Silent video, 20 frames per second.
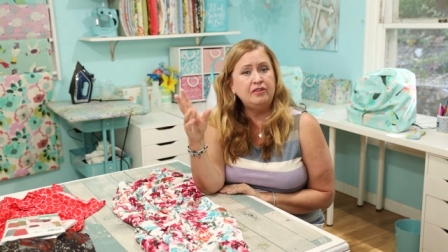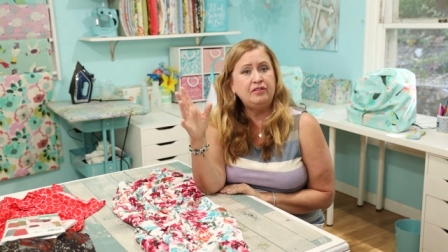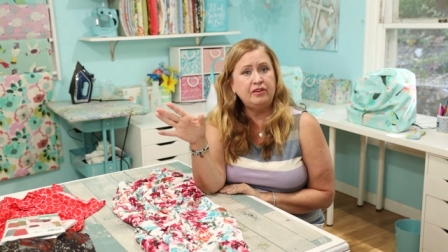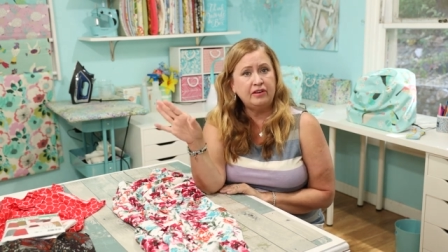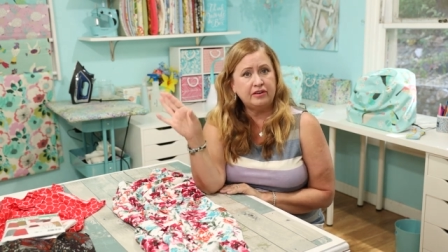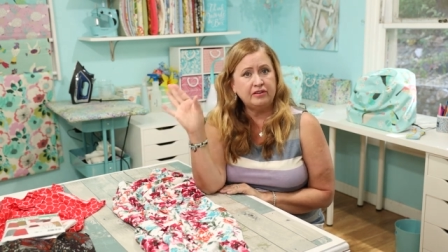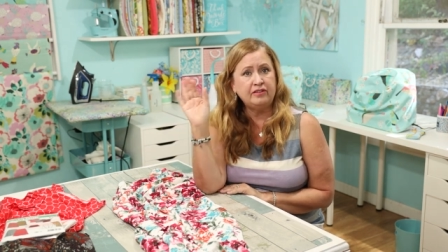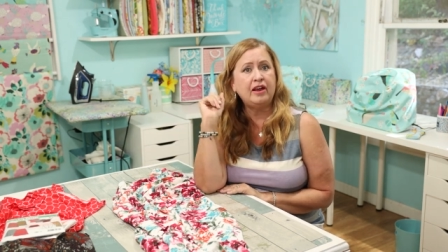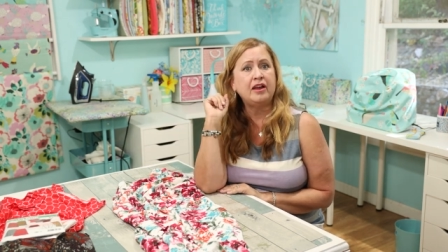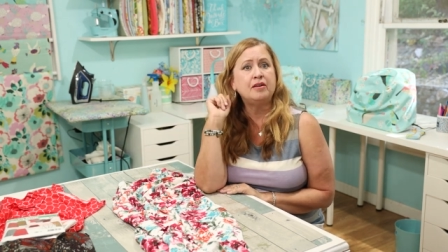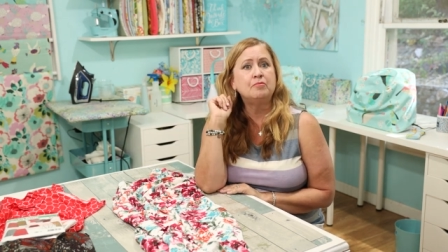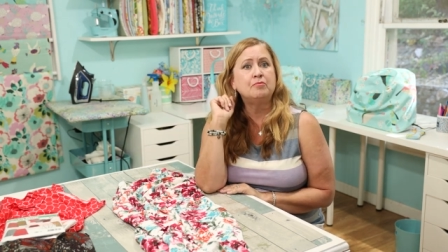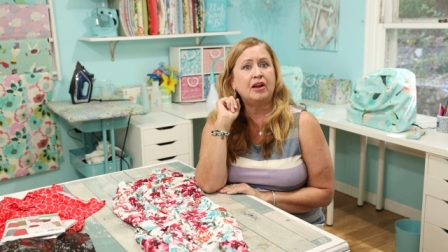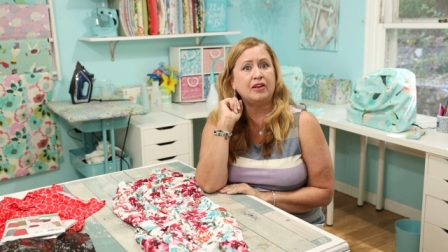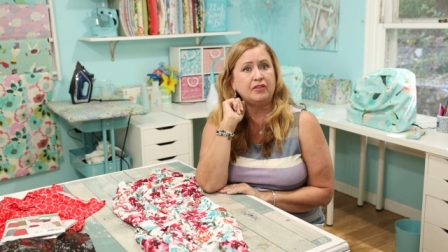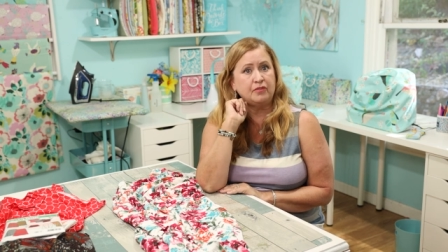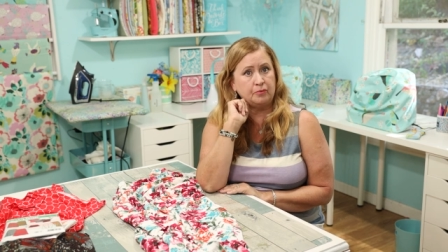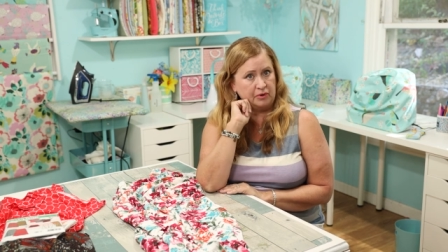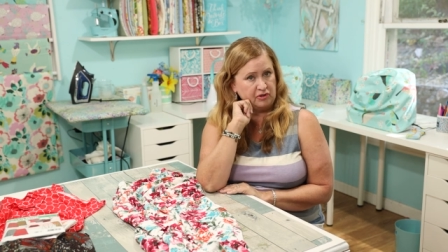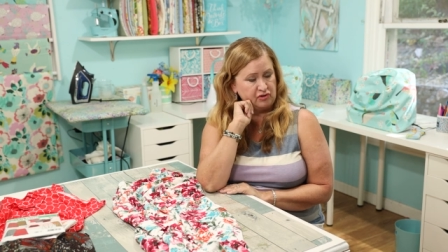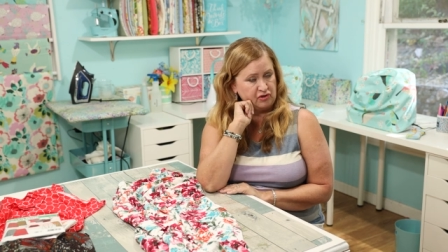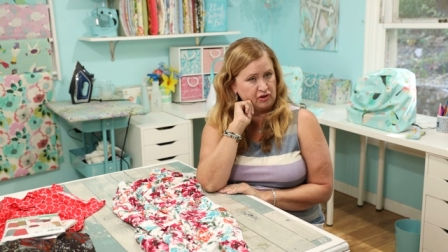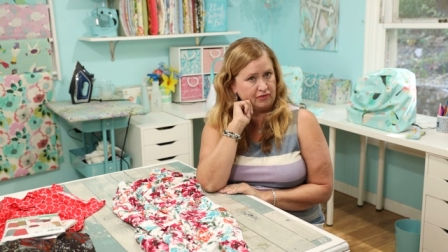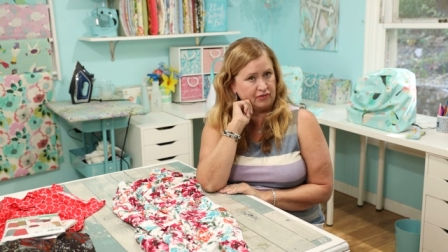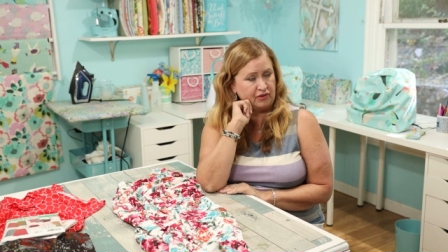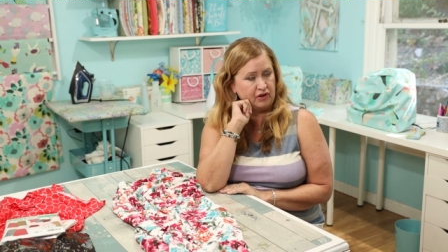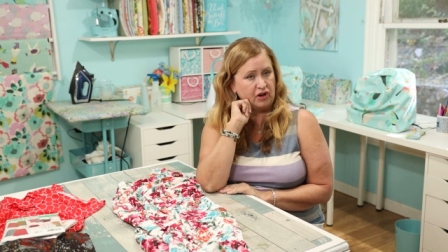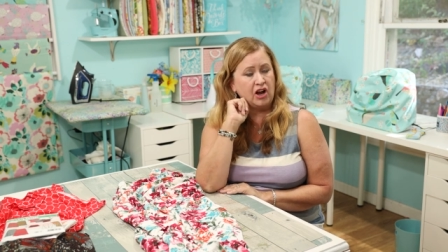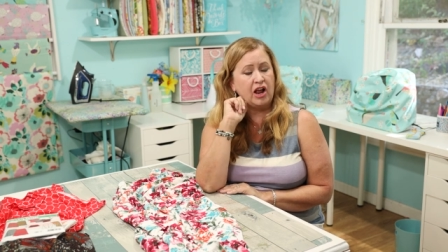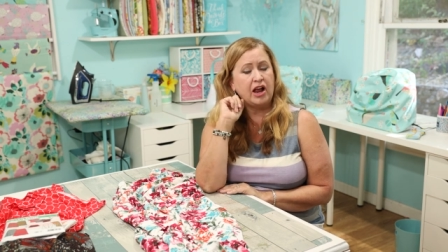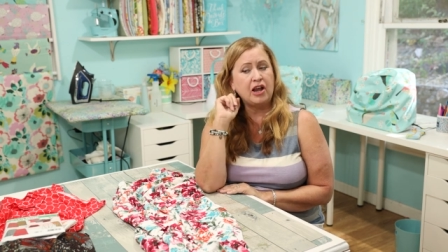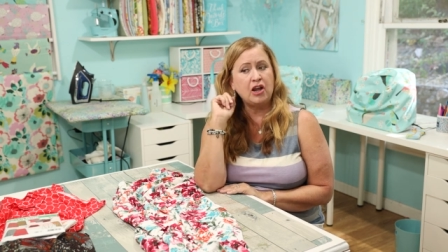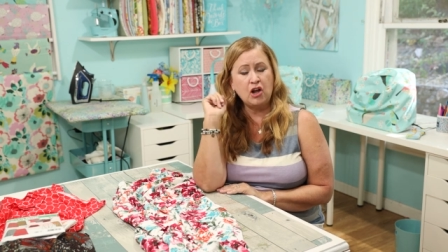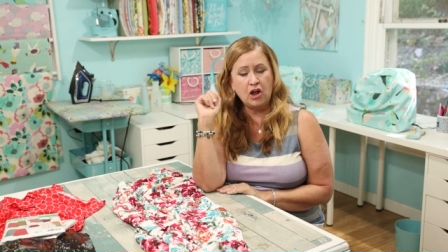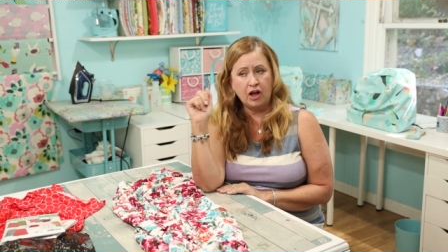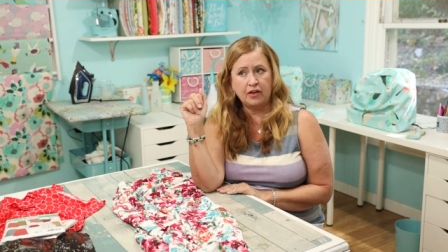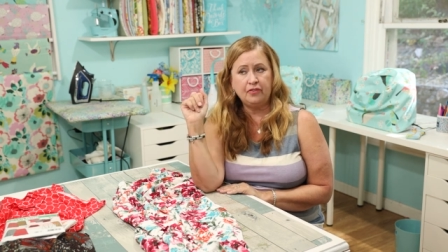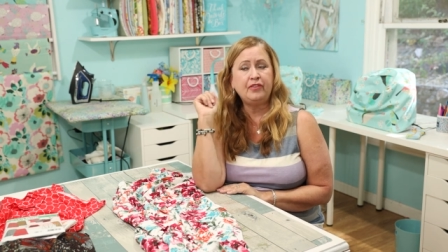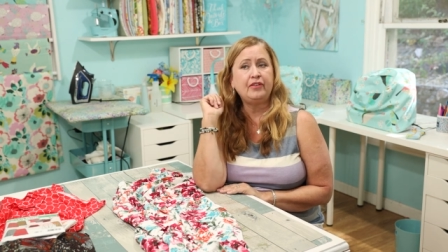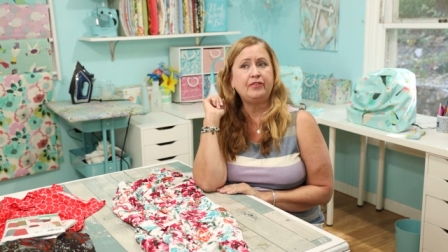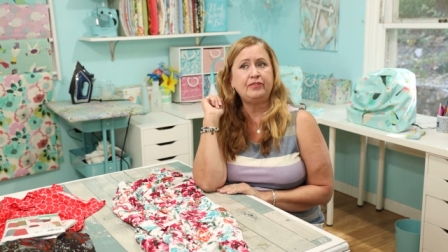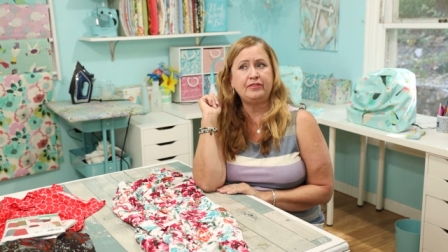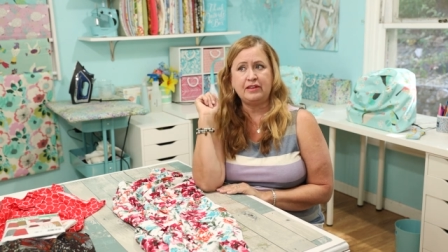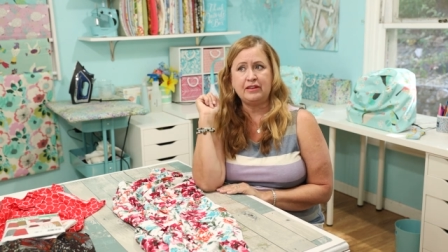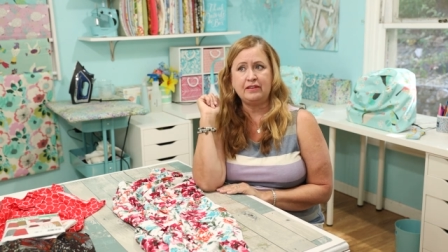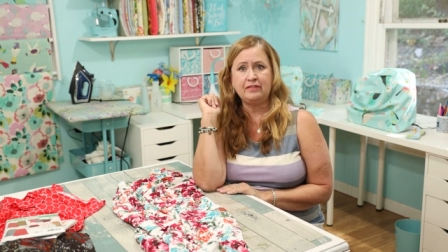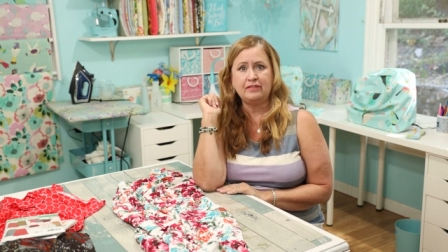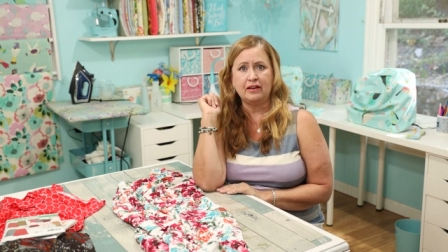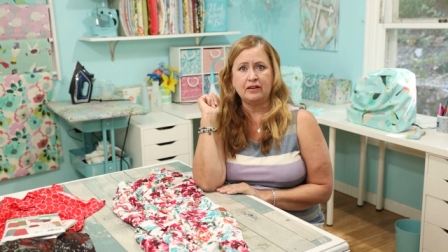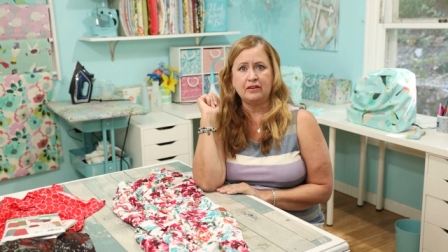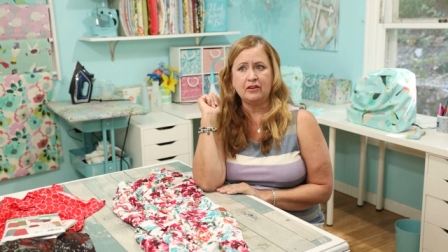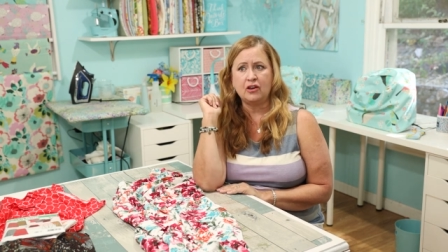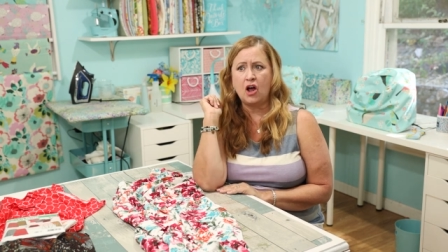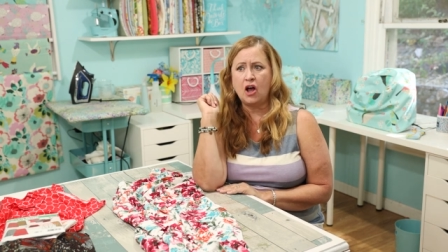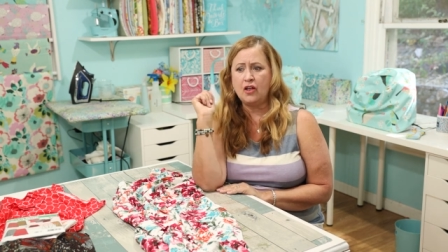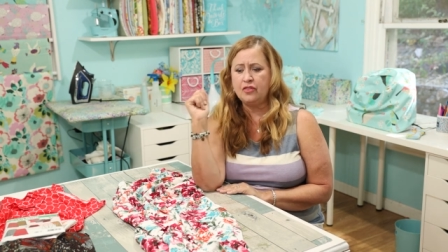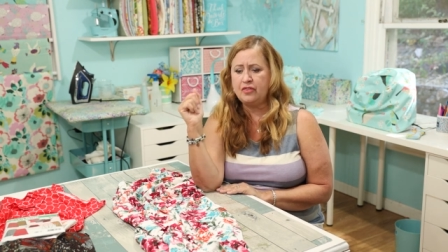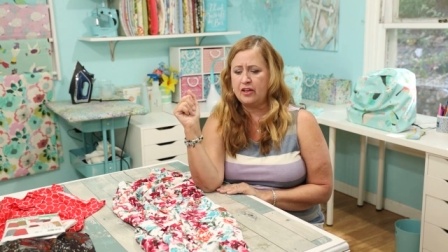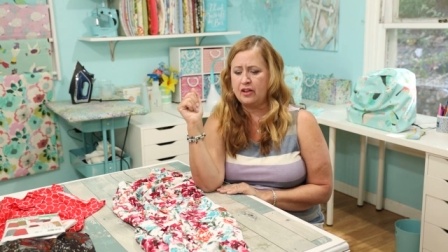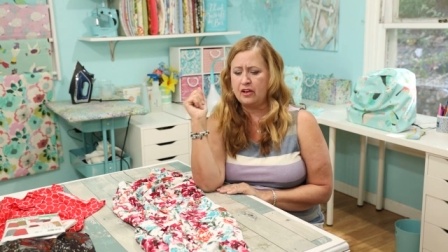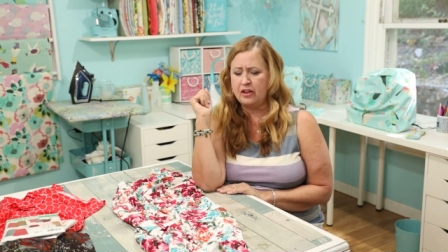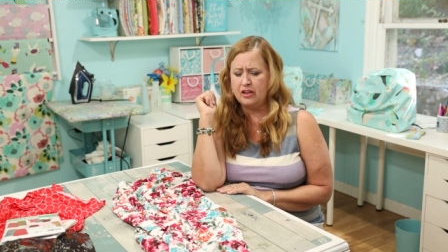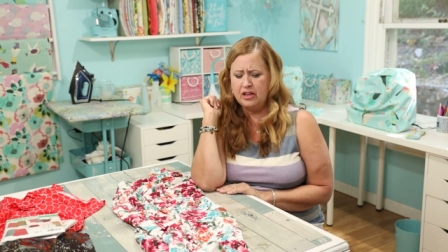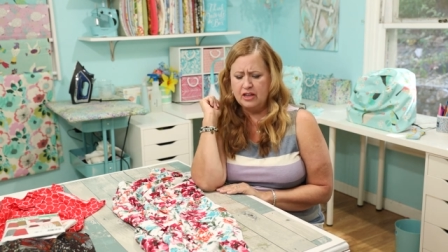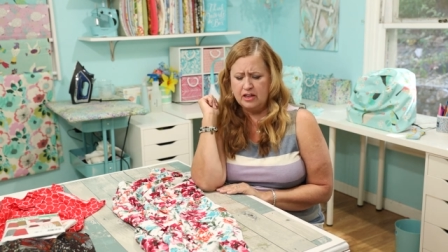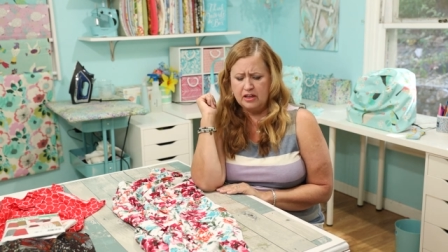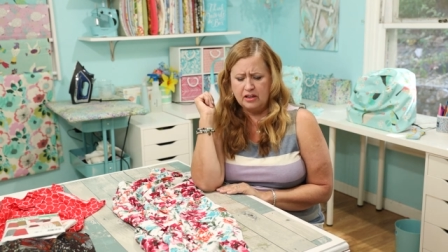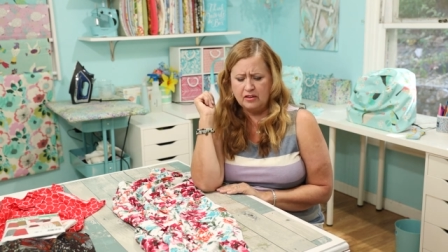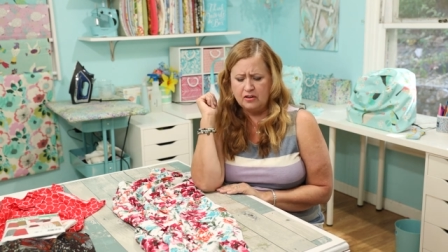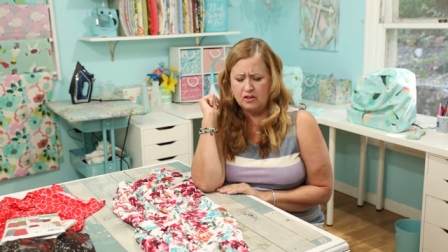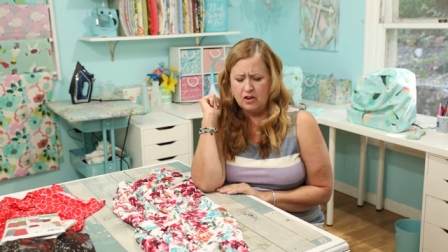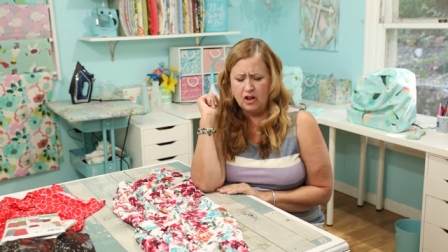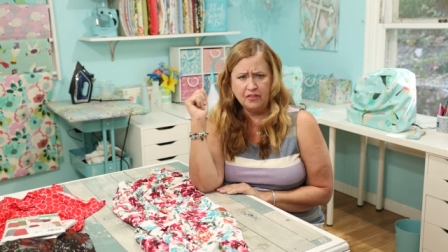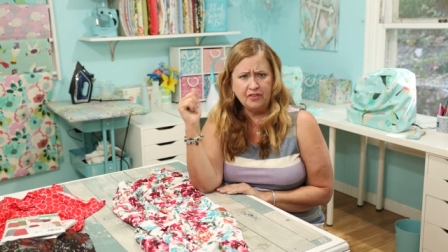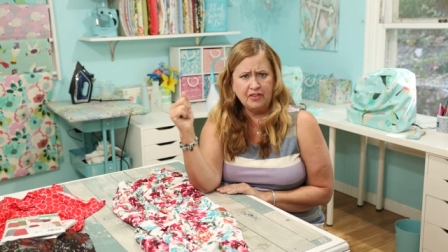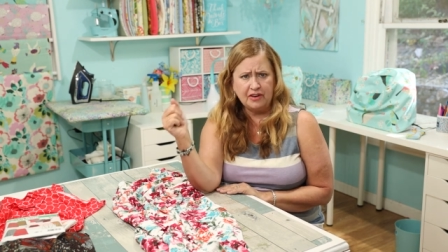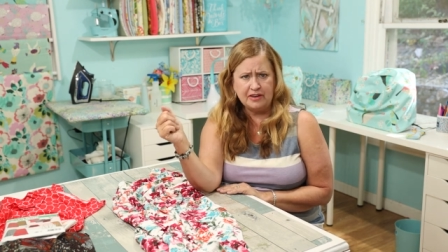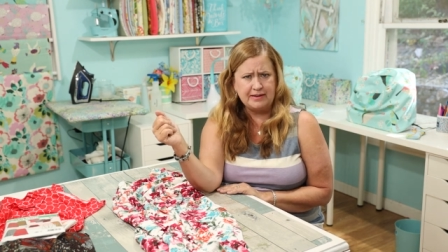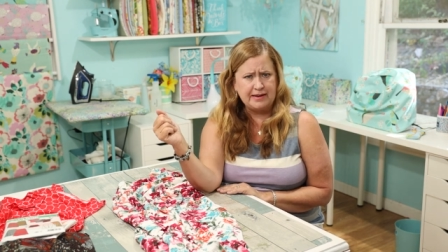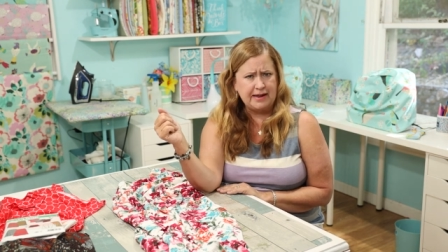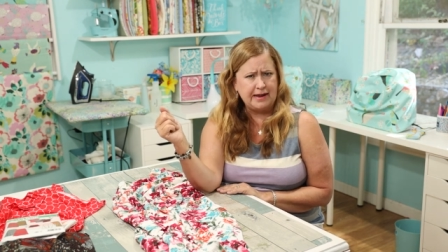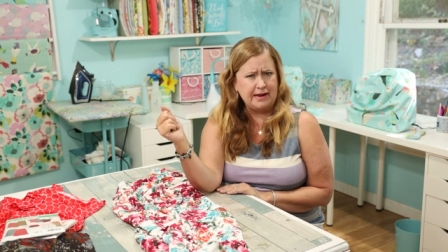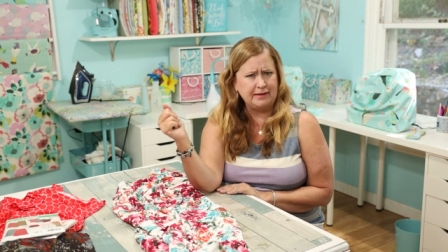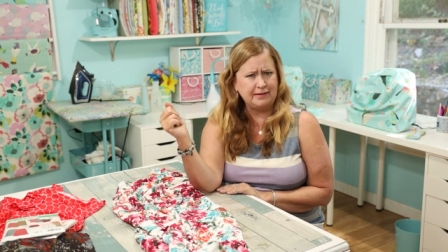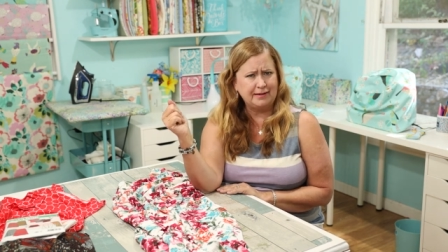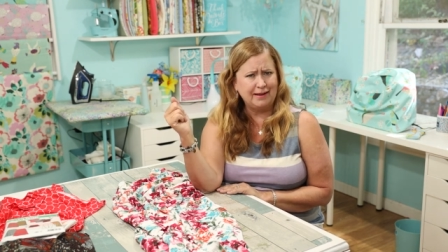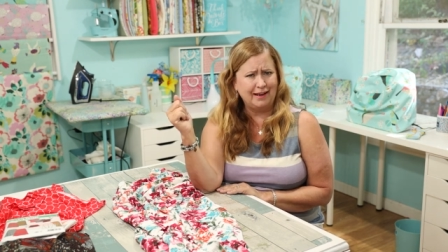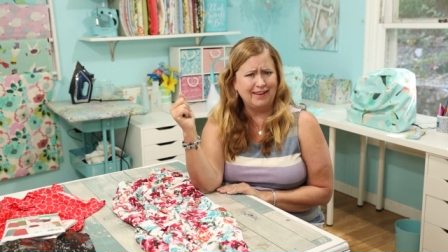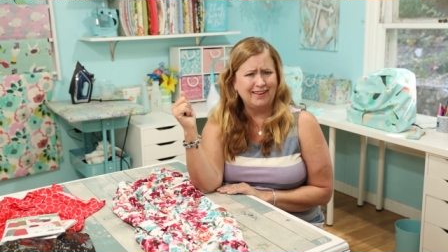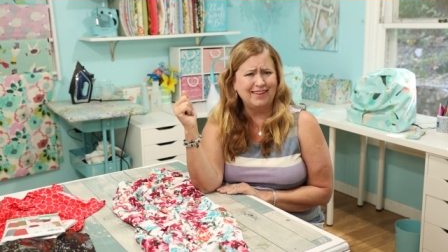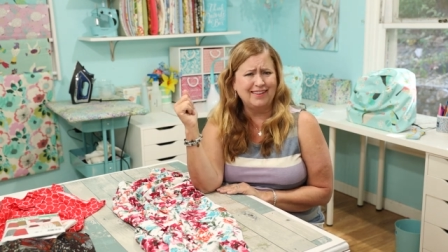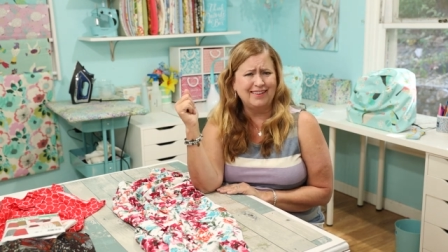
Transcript: dictate my switchover, and not the season, not the, not the date.